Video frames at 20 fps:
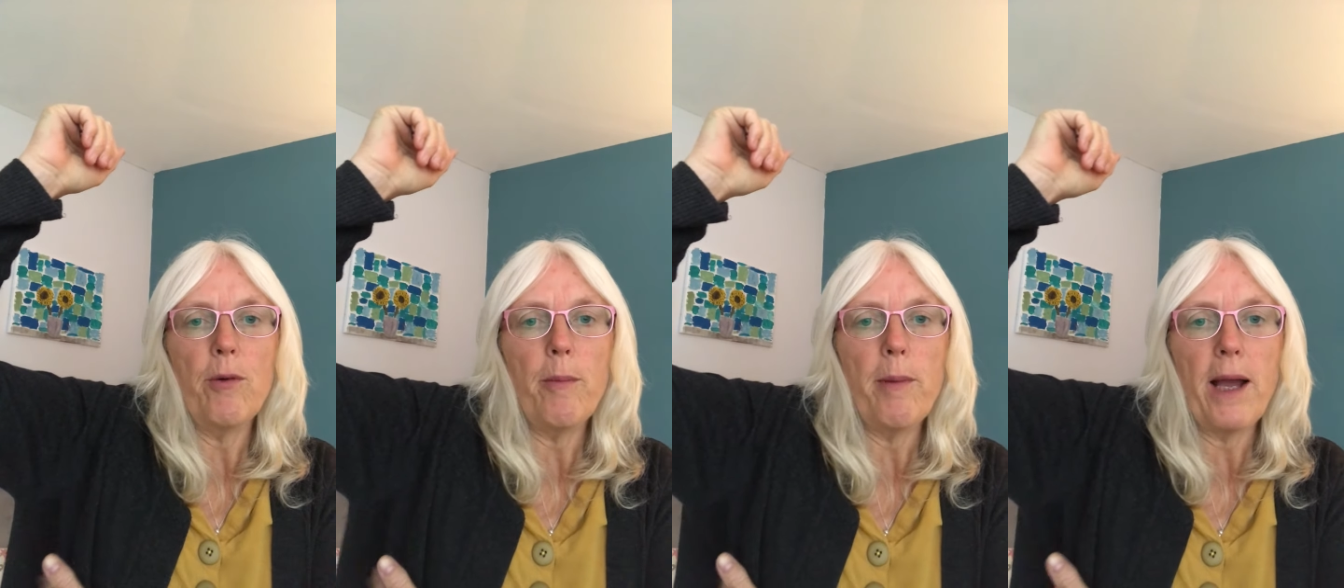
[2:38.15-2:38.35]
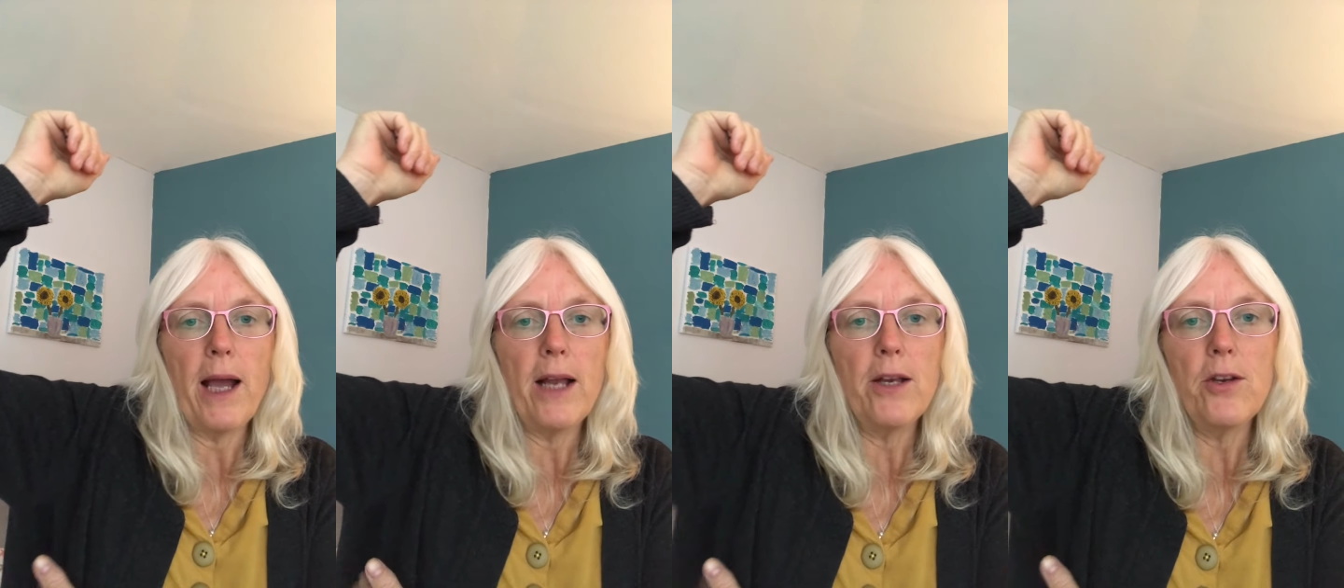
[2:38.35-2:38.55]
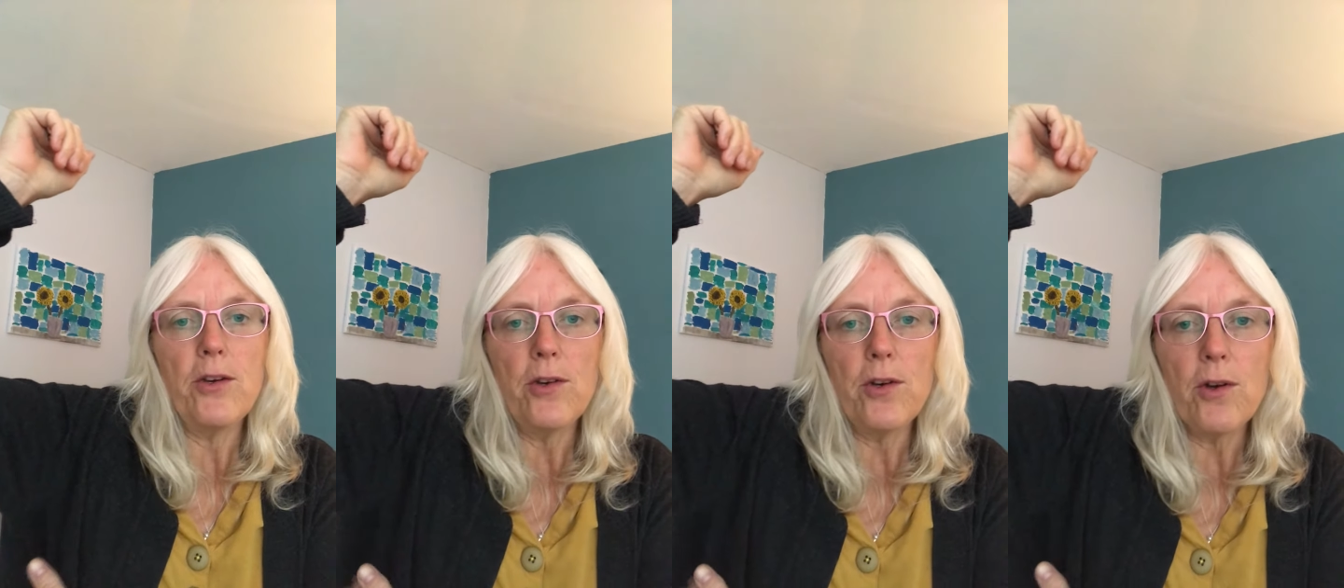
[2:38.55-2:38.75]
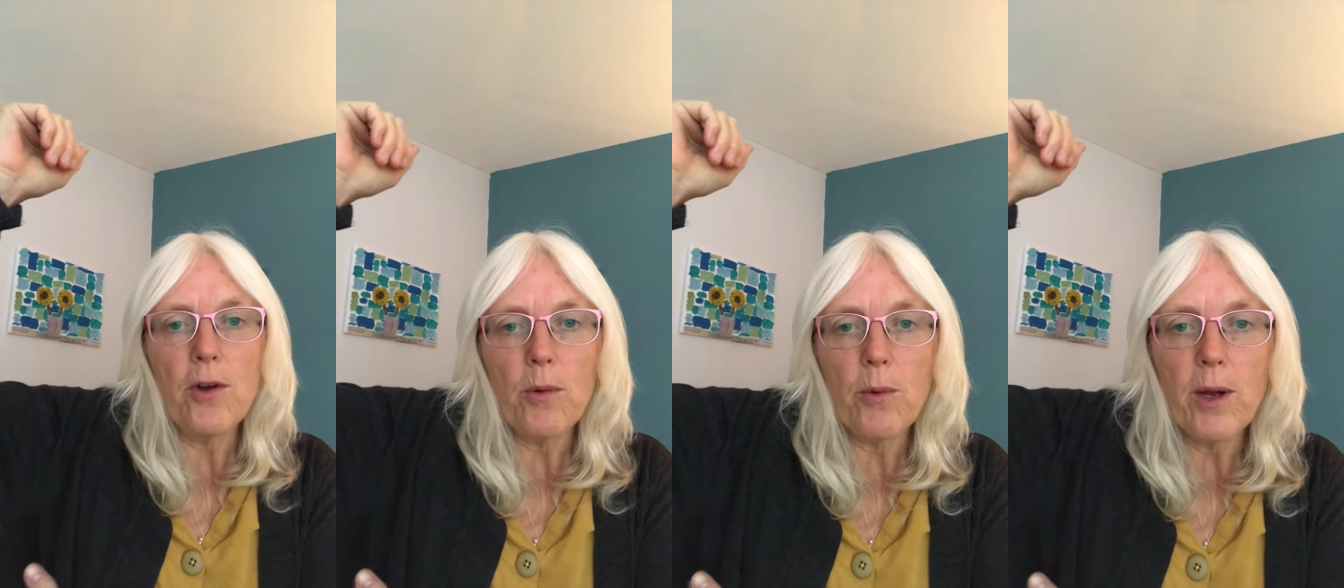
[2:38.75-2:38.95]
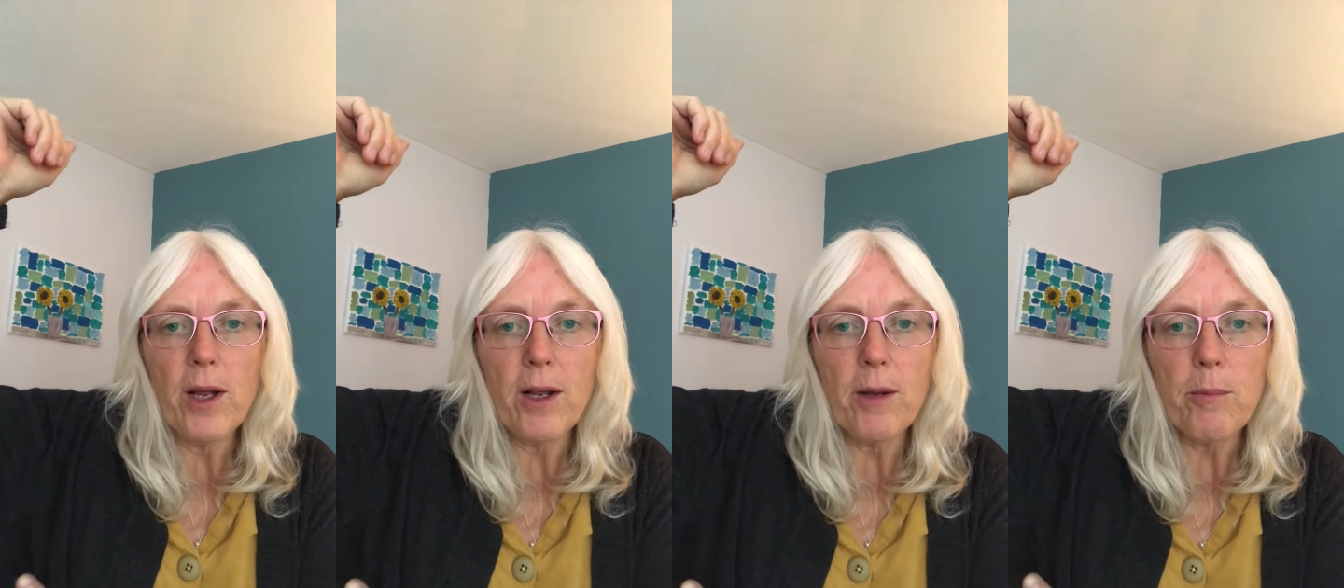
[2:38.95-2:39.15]
a man and you're
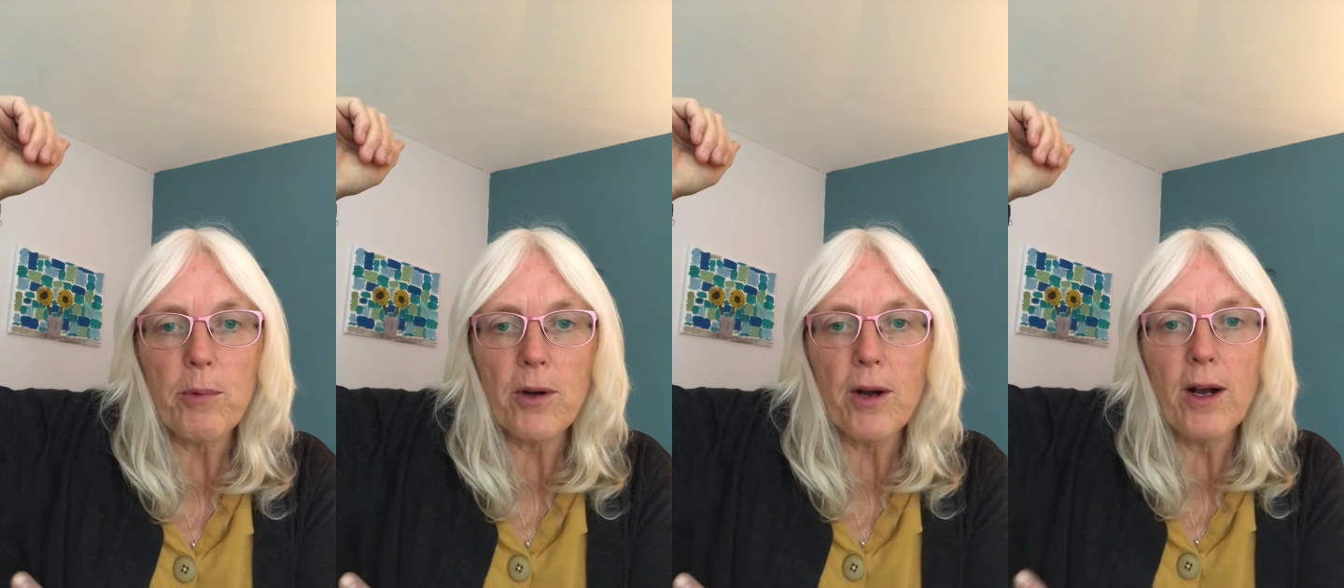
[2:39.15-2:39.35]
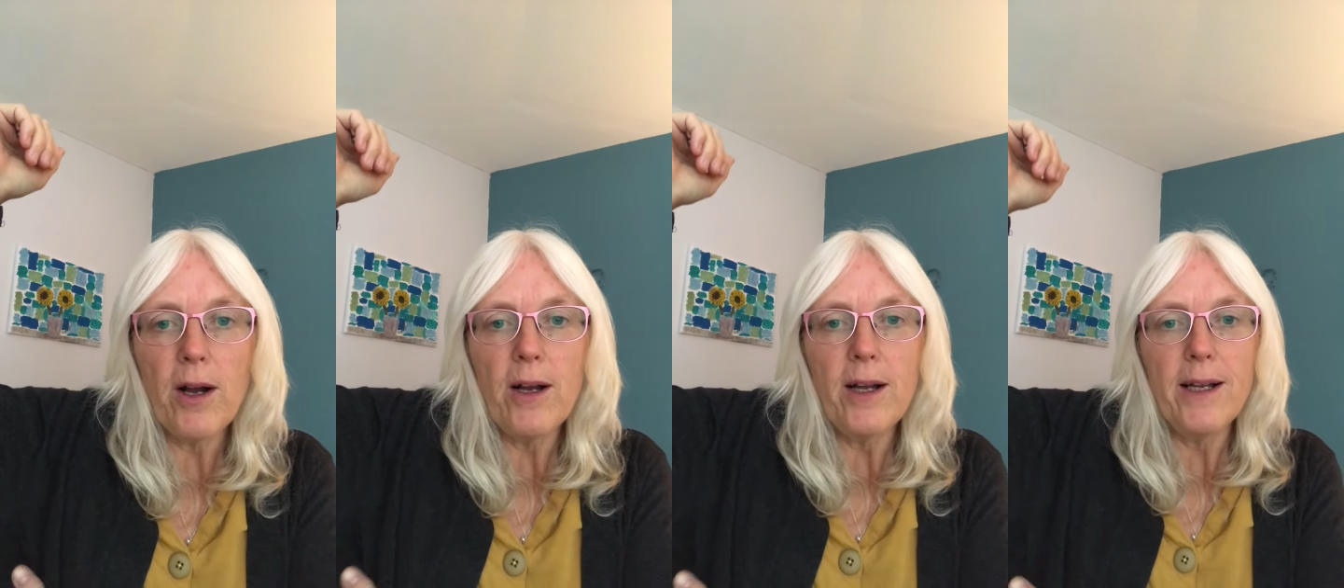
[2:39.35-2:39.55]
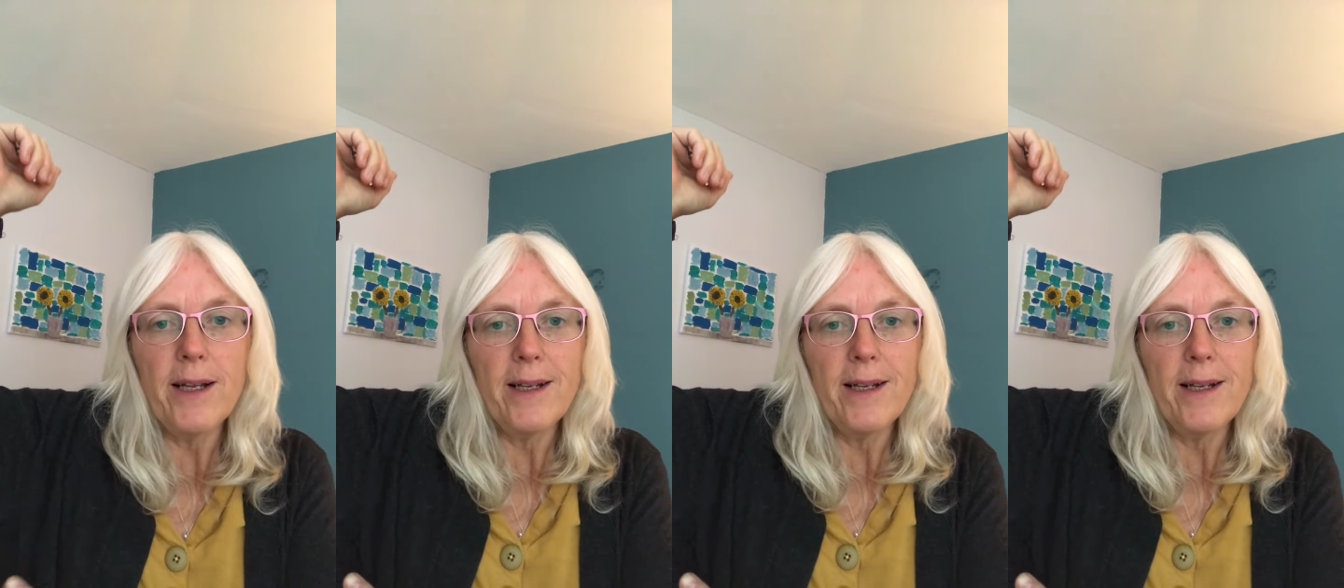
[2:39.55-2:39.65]
not wearing a bra,